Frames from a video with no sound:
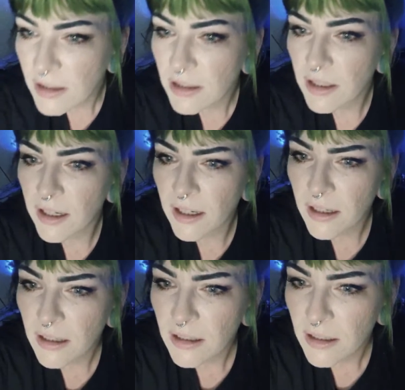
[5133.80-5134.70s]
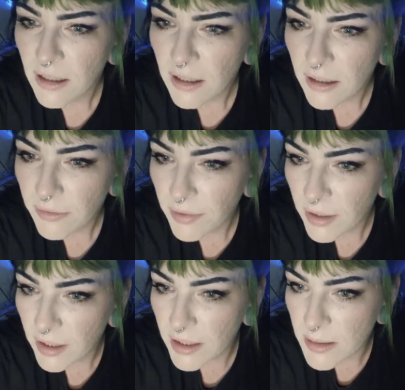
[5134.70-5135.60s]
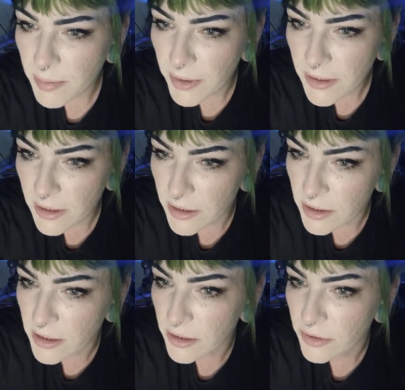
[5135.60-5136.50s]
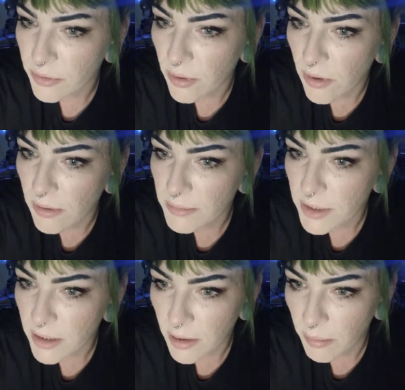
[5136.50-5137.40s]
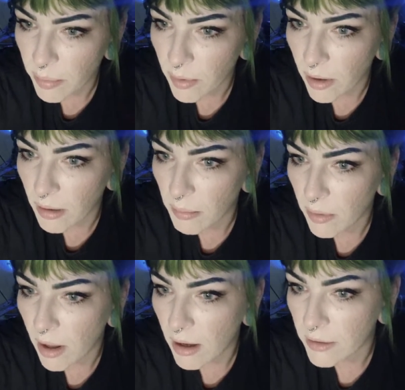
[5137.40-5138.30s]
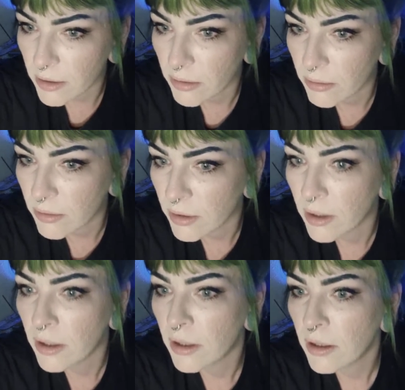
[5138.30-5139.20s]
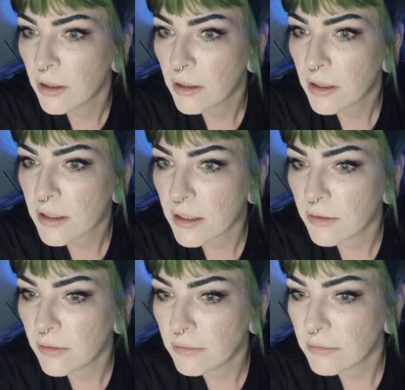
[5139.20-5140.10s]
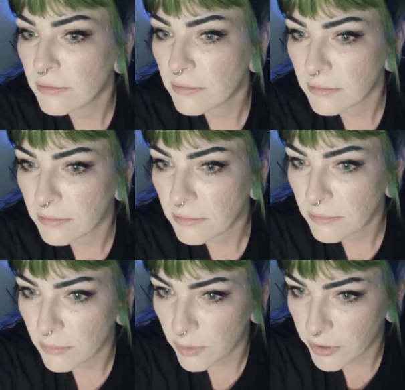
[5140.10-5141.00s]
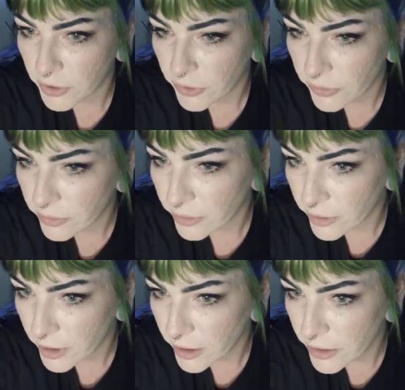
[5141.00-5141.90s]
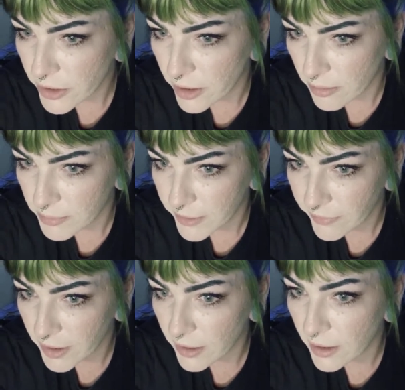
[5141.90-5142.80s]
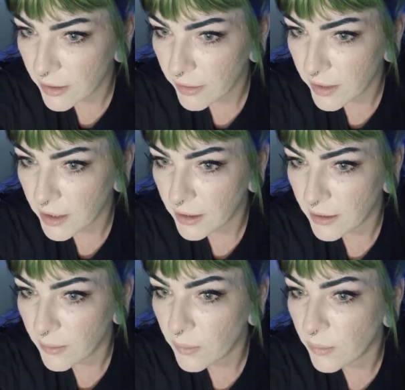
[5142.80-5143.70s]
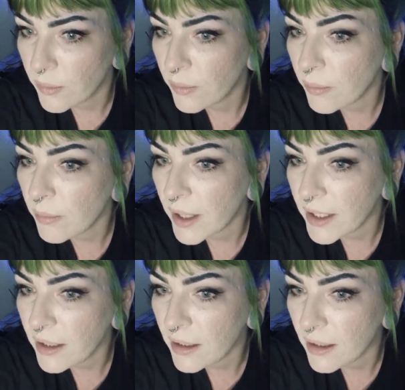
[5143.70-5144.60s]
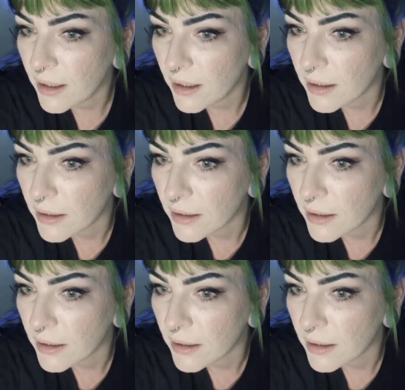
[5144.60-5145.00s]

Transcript: Yeah. I feel like this person is just a troll. I'm just gonna block you, because I don't want your energy on my feed. Thank you. Bye.